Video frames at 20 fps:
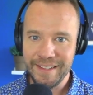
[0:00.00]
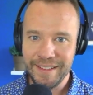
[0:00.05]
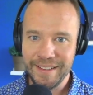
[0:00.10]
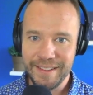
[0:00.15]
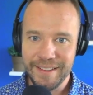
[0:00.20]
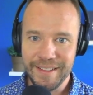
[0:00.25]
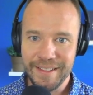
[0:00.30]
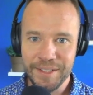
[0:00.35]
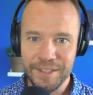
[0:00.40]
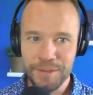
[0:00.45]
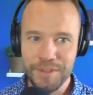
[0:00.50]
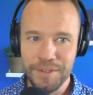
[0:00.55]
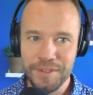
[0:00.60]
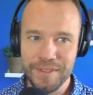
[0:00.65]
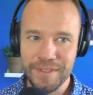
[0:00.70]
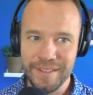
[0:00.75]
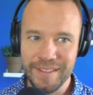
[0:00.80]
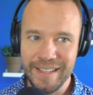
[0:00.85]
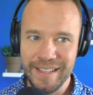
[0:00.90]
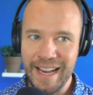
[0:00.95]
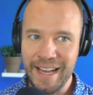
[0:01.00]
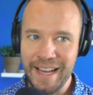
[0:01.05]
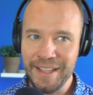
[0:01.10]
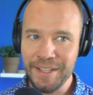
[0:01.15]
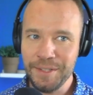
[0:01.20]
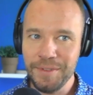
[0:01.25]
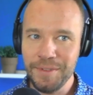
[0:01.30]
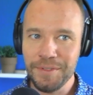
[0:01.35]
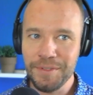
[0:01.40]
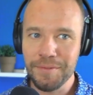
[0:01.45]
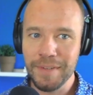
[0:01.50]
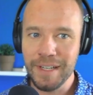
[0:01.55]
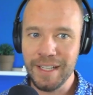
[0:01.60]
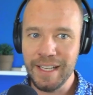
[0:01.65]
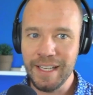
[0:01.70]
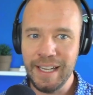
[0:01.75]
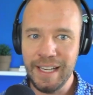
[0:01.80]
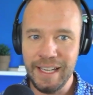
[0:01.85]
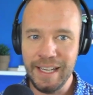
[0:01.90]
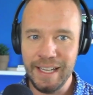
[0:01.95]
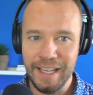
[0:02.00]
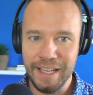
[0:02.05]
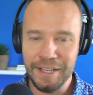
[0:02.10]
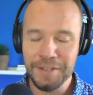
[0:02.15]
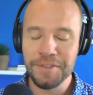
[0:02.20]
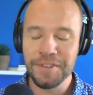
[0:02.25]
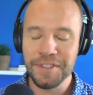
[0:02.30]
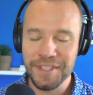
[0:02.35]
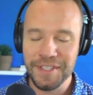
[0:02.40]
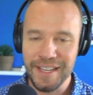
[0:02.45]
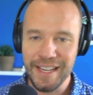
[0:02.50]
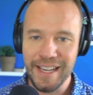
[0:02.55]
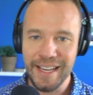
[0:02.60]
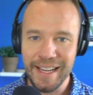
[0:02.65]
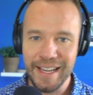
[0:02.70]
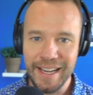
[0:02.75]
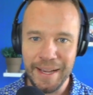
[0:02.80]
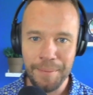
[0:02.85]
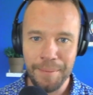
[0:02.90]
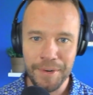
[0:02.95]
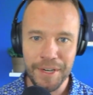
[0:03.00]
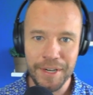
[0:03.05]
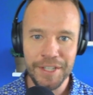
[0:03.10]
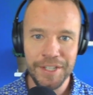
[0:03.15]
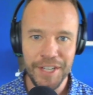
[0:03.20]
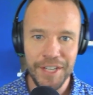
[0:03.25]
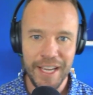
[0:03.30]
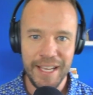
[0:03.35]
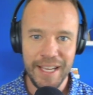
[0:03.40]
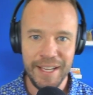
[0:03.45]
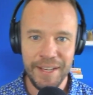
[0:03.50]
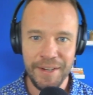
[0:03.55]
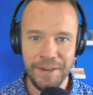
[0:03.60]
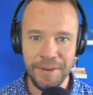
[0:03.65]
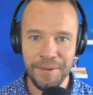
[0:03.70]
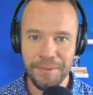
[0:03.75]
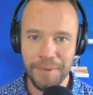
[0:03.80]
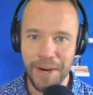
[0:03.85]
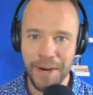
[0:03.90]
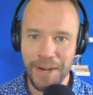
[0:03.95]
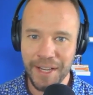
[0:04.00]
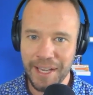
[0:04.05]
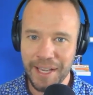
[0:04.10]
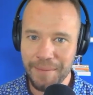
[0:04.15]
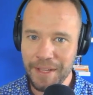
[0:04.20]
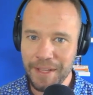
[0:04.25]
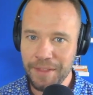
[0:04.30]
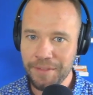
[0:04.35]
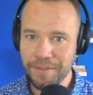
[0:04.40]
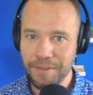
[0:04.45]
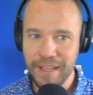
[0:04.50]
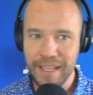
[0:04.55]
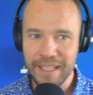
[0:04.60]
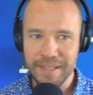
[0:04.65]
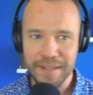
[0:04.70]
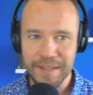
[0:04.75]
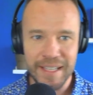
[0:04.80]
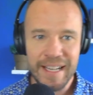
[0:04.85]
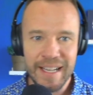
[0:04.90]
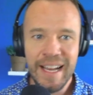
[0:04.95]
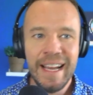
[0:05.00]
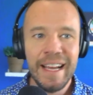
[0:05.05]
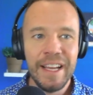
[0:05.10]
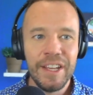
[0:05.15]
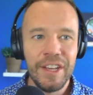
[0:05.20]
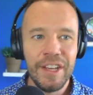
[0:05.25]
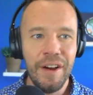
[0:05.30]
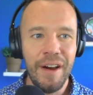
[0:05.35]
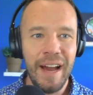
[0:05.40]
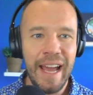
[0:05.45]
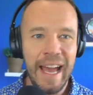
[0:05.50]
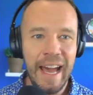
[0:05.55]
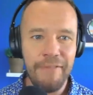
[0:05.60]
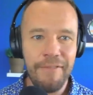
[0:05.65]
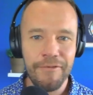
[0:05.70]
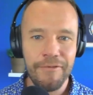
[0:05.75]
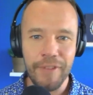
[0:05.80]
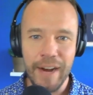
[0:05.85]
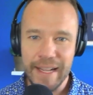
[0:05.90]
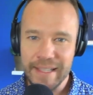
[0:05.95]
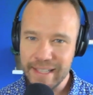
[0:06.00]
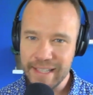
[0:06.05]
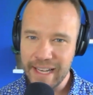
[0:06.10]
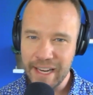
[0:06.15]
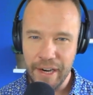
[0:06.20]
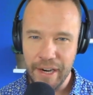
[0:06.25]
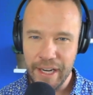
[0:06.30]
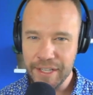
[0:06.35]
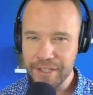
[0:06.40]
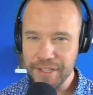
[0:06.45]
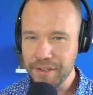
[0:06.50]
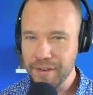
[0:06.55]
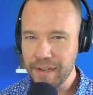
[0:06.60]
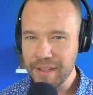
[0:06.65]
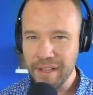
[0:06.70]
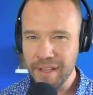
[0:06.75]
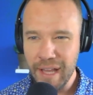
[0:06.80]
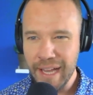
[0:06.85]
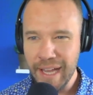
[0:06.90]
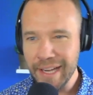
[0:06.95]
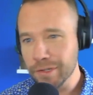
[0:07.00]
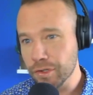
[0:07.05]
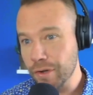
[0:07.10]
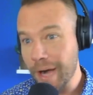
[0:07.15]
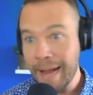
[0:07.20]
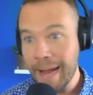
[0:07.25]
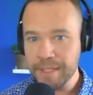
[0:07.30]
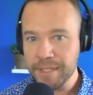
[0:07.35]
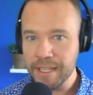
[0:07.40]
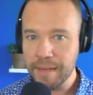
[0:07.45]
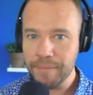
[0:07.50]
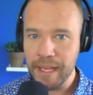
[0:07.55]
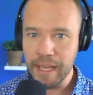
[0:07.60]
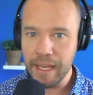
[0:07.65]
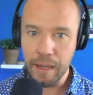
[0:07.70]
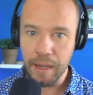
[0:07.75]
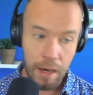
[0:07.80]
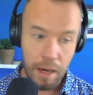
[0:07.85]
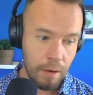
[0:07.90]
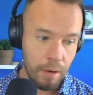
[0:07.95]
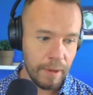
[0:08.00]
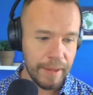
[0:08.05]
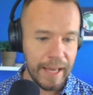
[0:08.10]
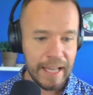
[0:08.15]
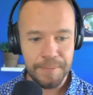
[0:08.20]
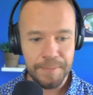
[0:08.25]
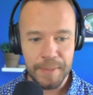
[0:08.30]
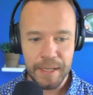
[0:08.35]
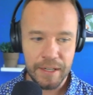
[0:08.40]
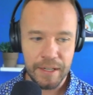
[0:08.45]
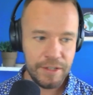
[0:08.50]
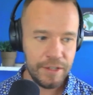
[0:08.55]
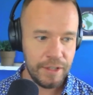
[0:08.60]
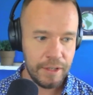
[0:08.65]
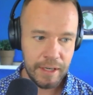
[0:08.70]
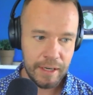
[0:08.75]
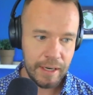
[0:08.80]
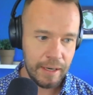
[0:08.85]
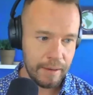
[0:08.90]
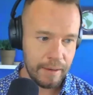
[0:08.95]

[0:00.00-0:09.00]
This was really interesting. I appreciate you walking me through this because, I have friends that are into it and they'll like drop something. Oh, well, that's because you're in